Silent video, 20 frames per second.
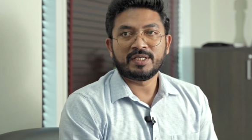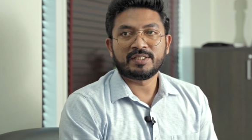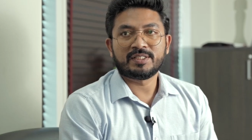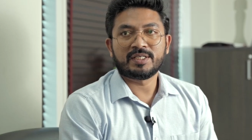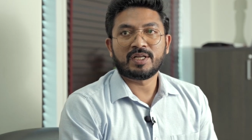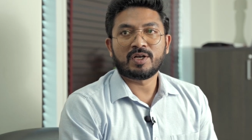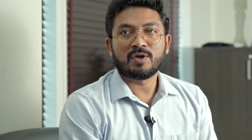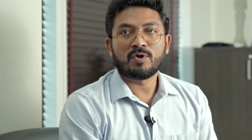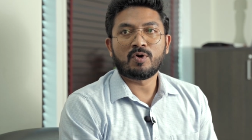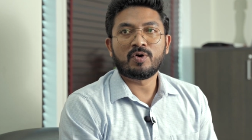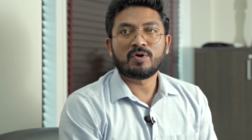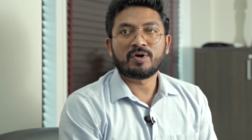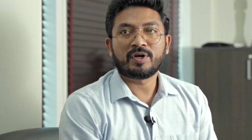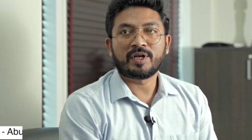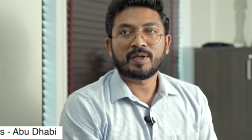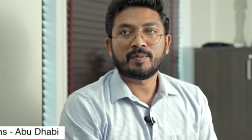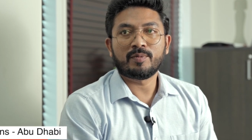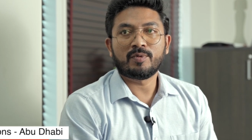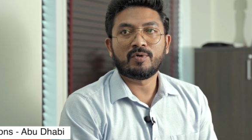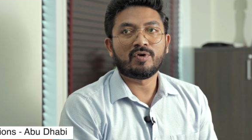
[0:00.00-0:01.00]
is a
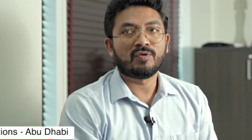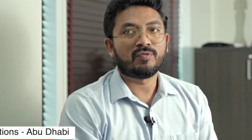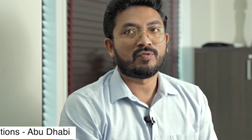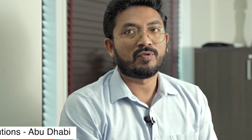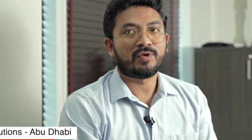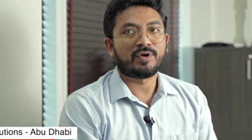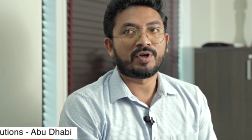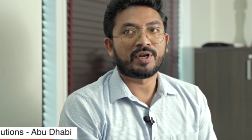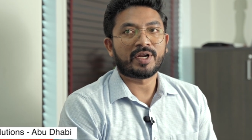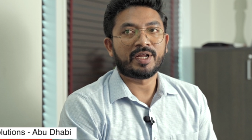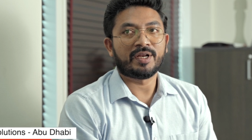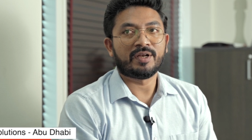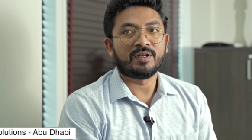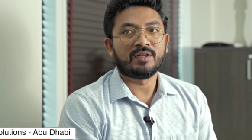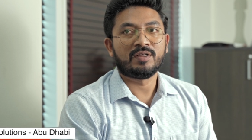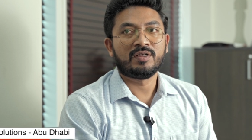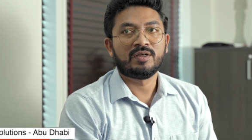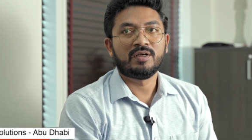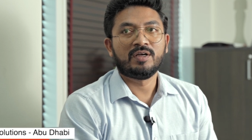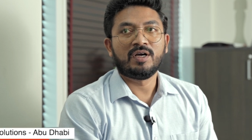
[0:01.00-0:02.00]
long-term goal for Trane.
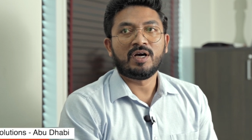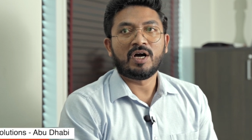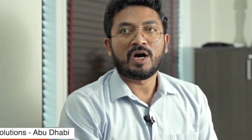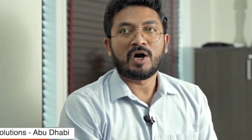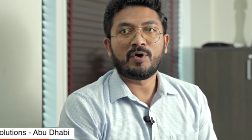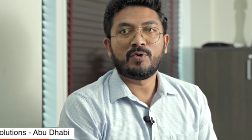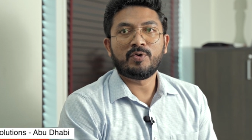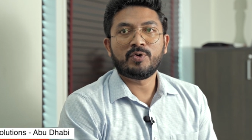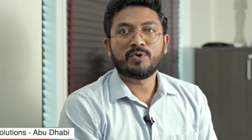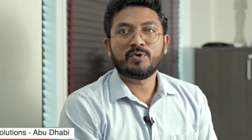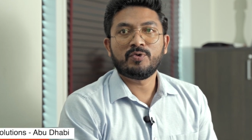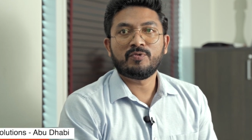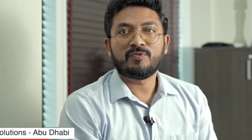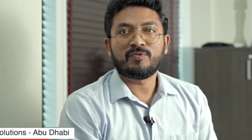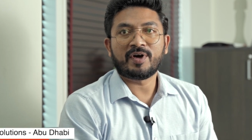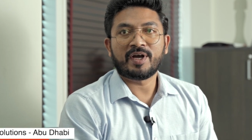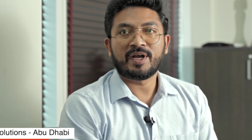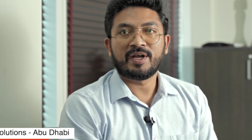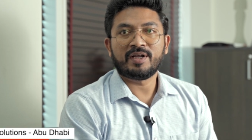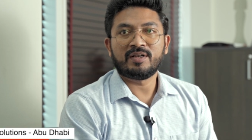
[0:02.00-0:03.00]
How do you
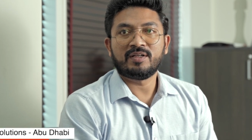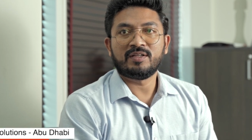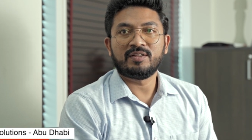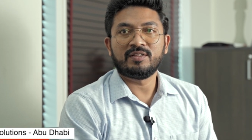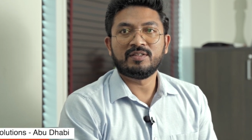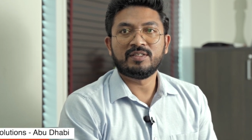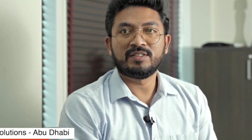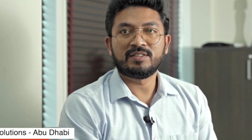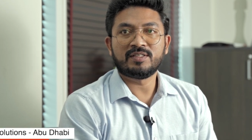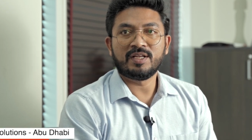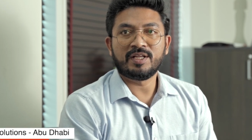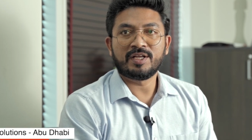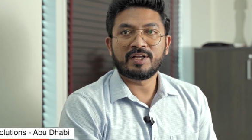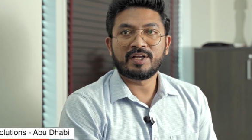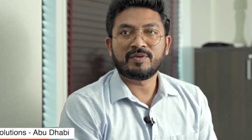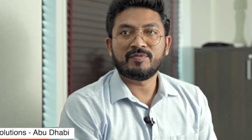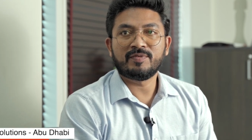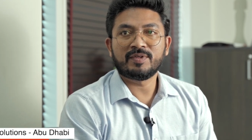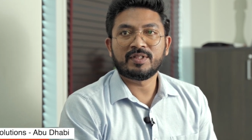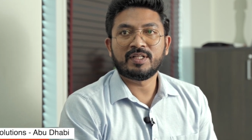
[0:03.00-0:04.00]
find this
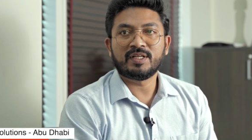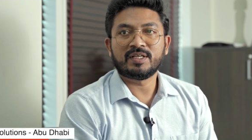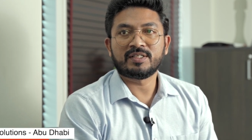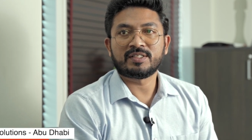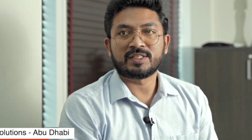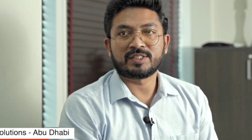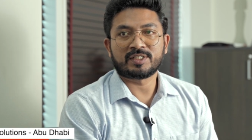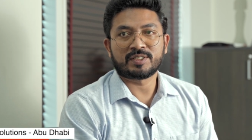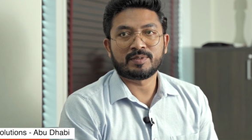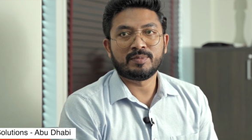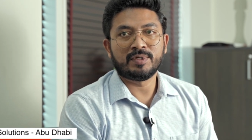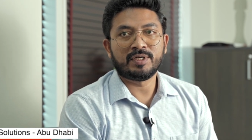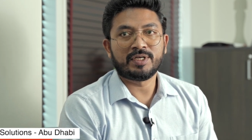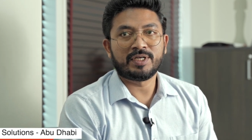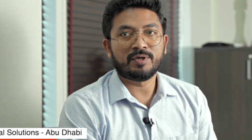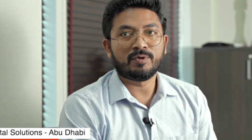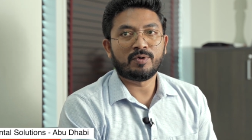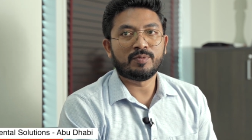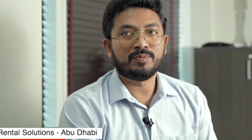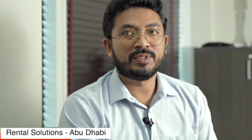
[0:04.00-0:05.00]
linked with the
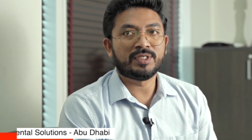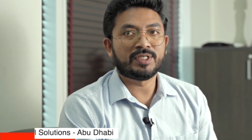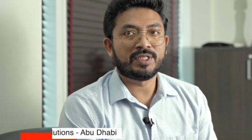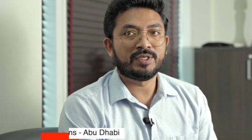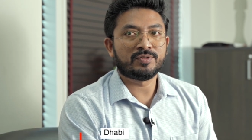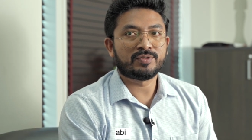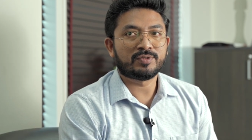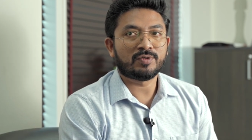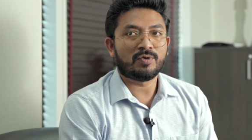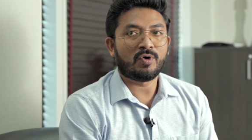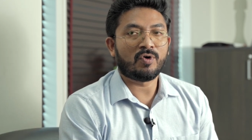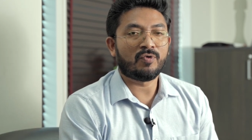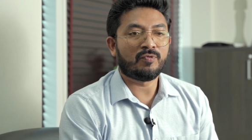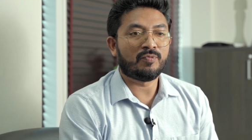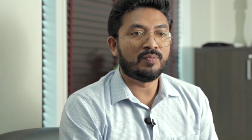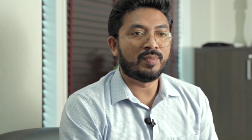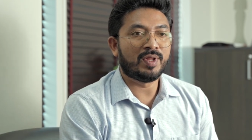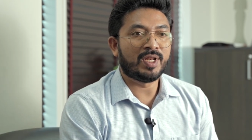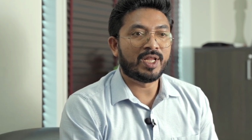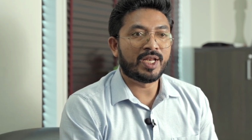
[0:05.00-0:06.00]
sustainability objectives
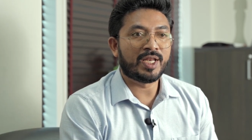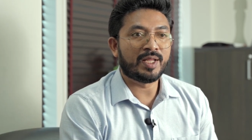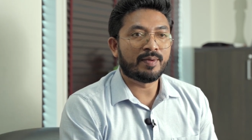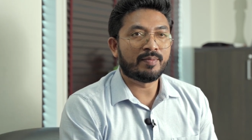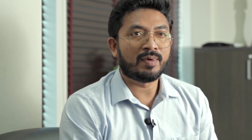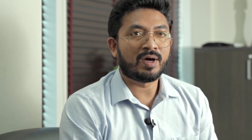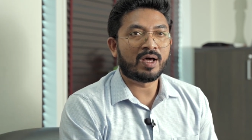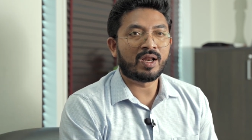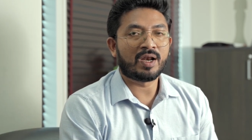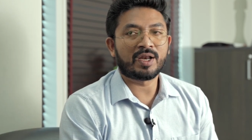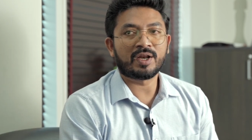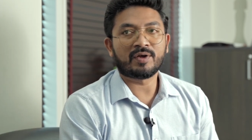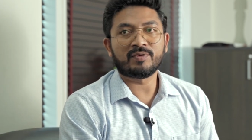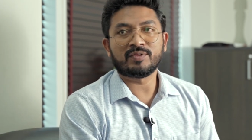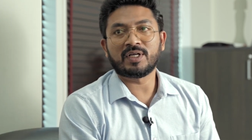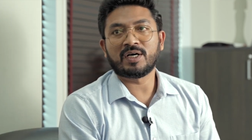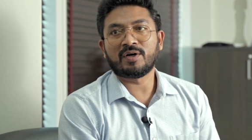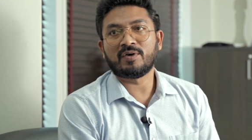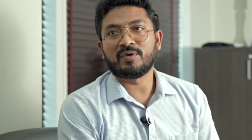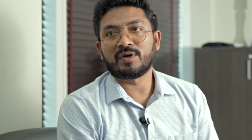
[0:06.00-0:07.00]
of Millennium Al
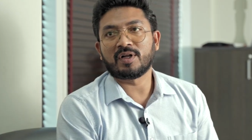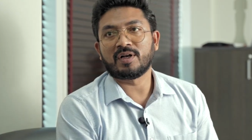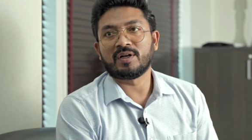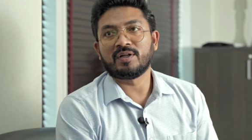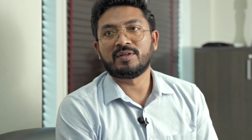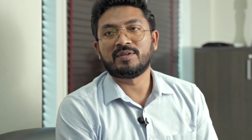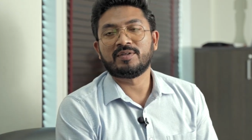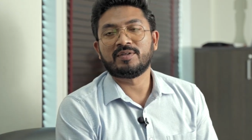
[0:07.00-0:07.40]
Rawdah Hotel?